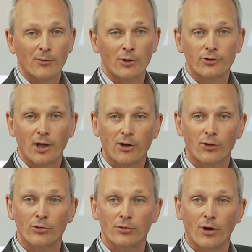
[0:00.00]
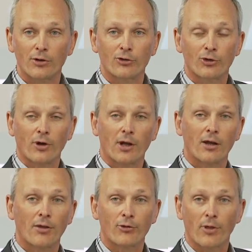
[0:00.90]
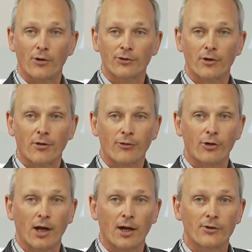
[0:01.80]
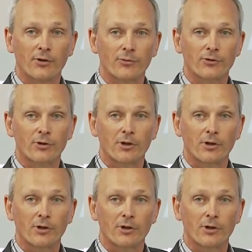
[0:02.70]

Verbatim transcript: I want to take you on a journey through those three items